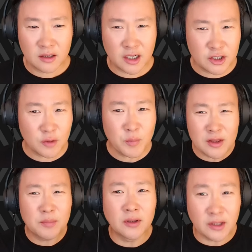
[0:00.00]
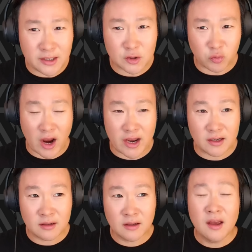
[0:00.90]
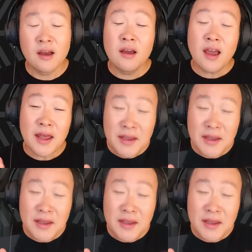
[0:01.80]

It should be the police, right? And